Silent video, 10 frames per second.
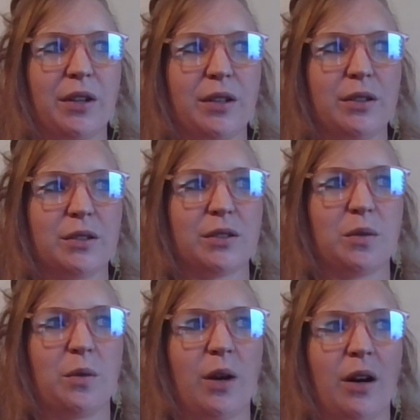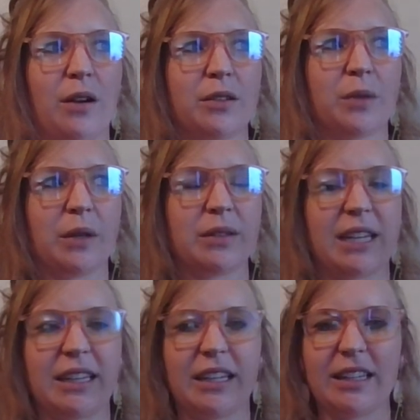of those walls where it was
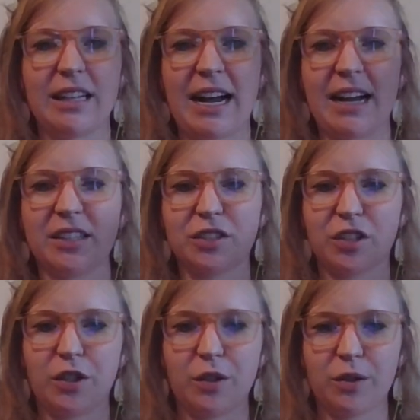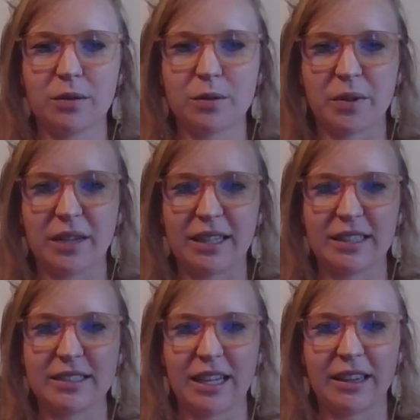like the glass cubes where like
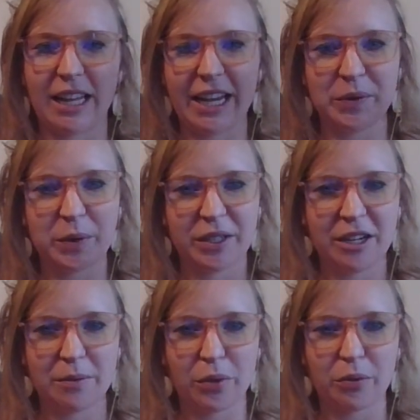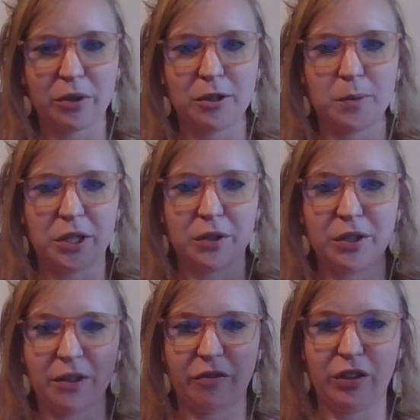the sunlight would come through, but you
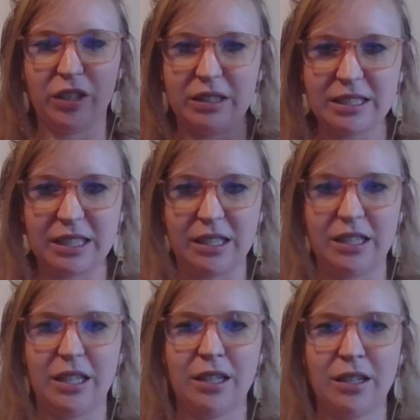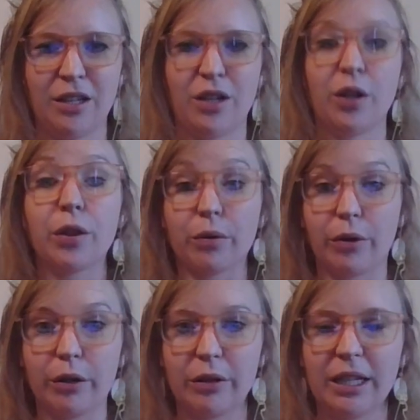couldn't fully see
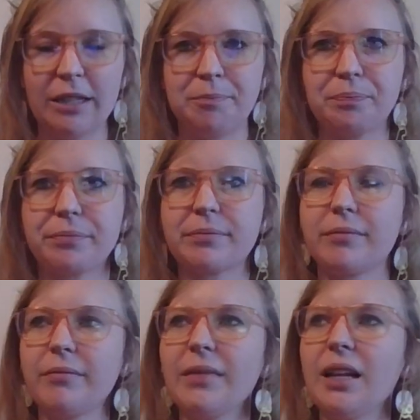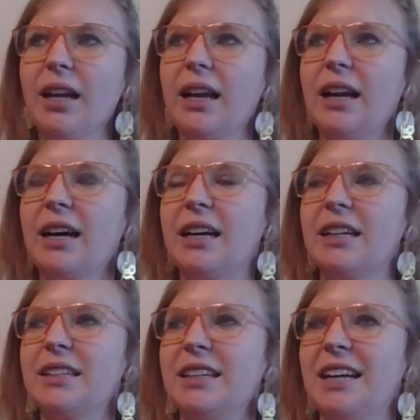through it.
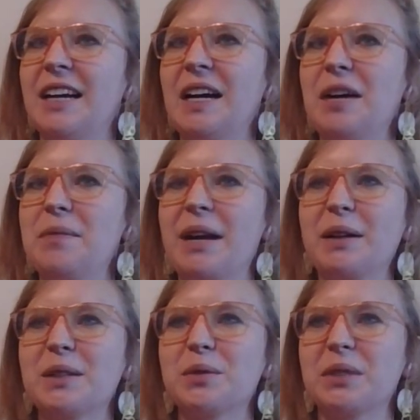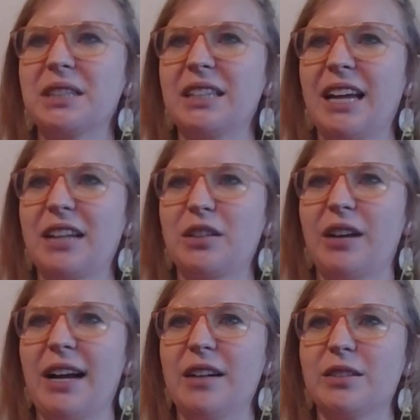And um, I always really liked her
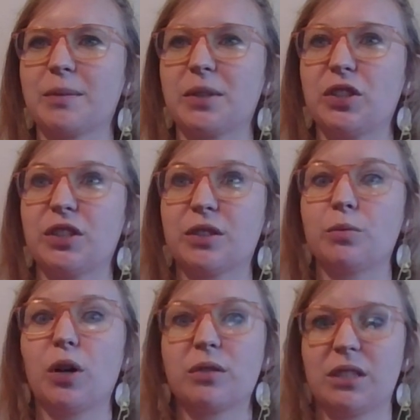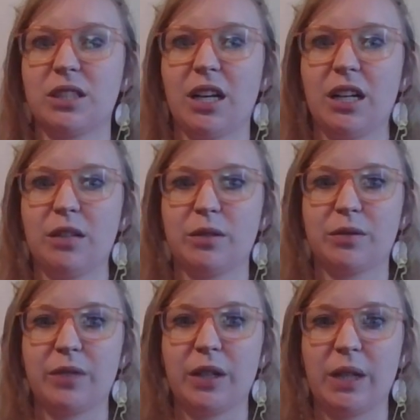house, but she smoked a ton. It was
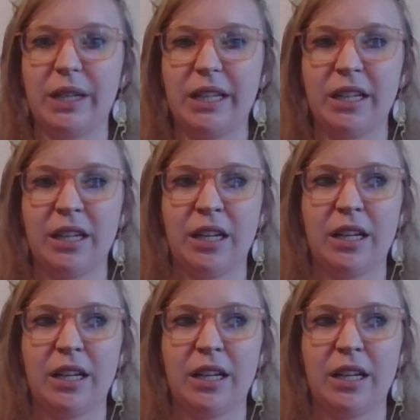very